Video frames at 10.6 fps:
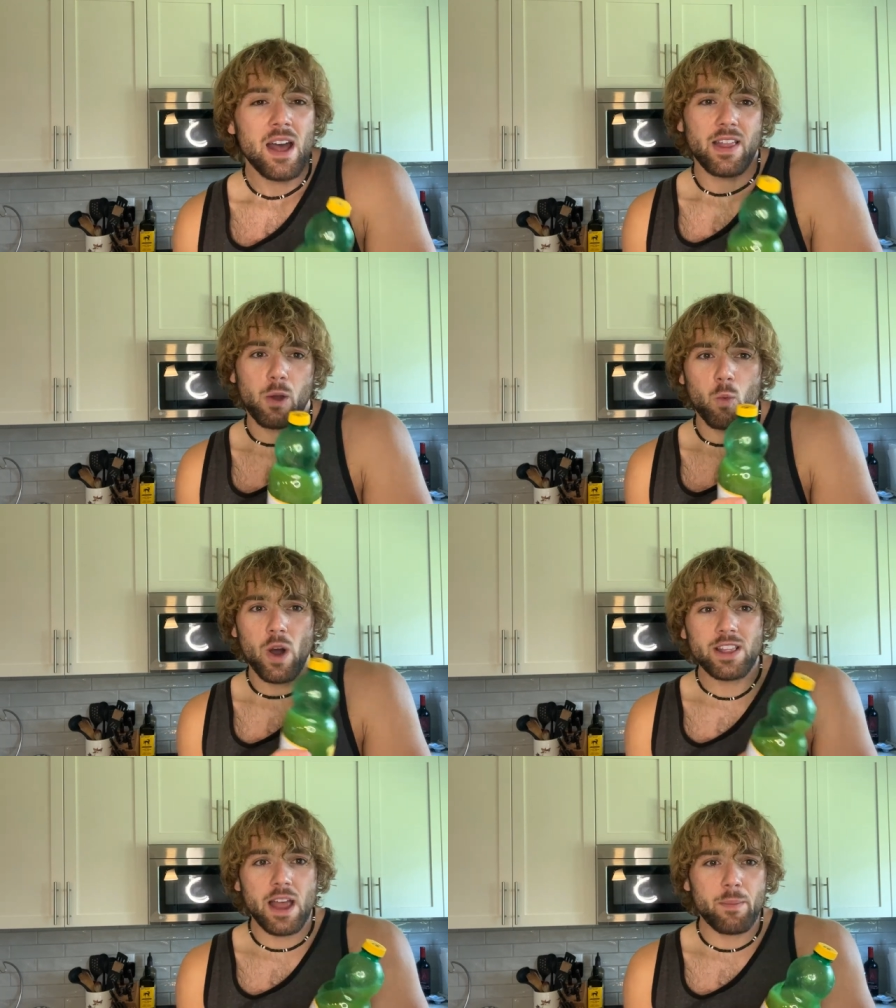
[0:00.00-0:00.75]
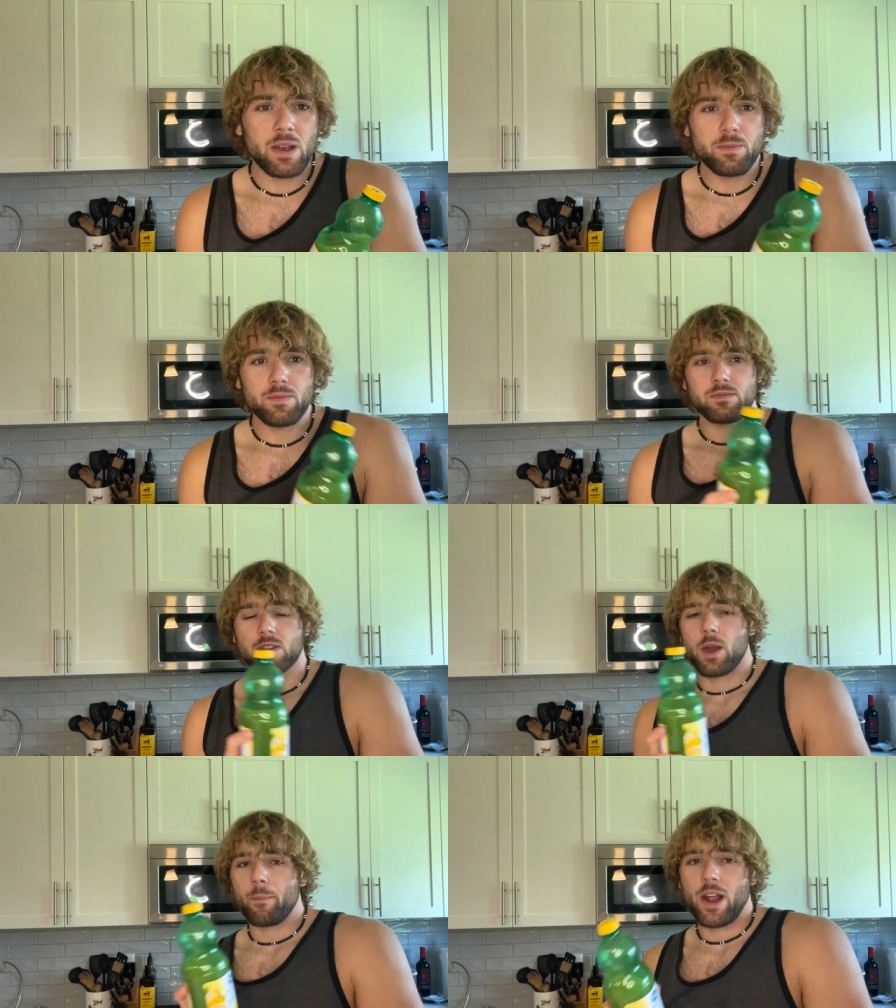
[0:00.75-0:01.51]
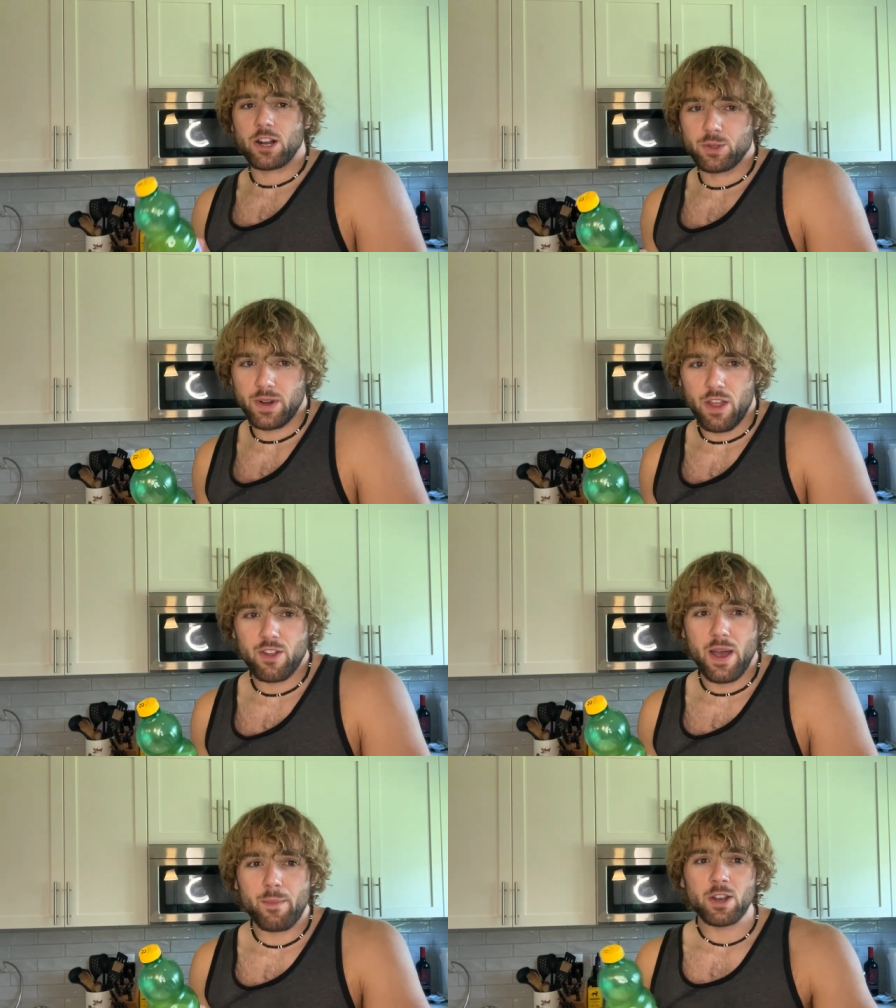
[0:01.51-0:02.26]
like one lemon compared to
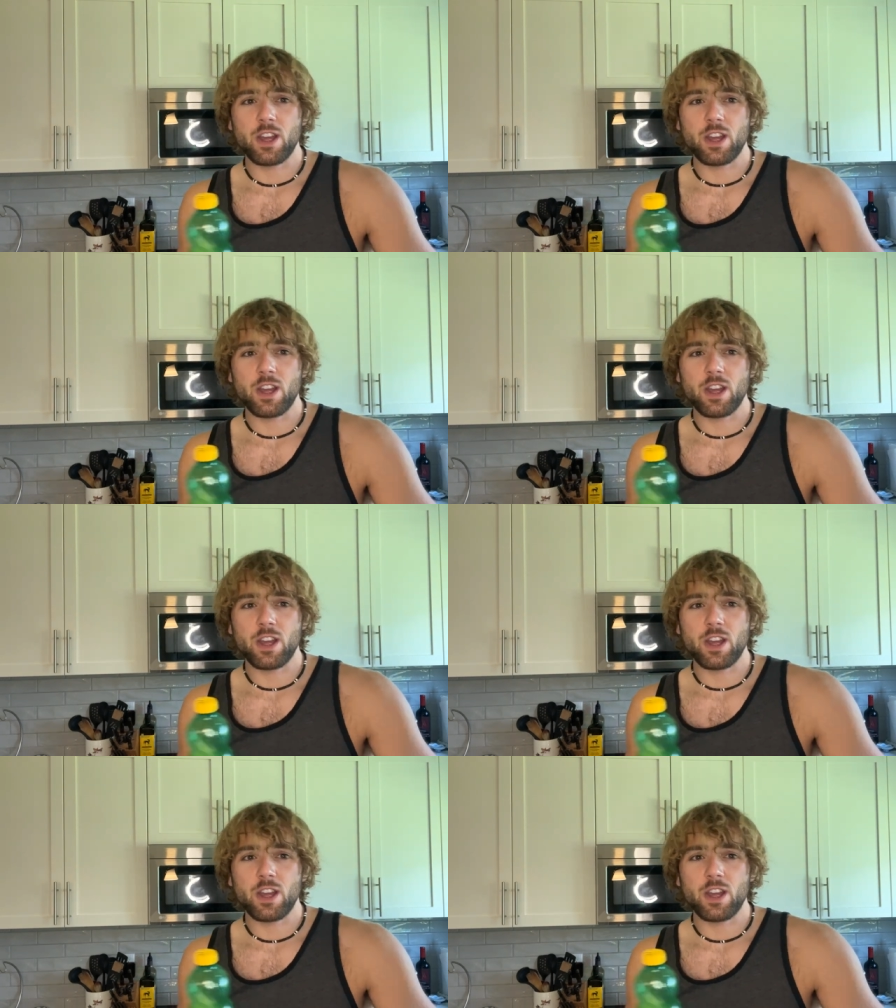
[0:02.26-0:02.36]
another lemon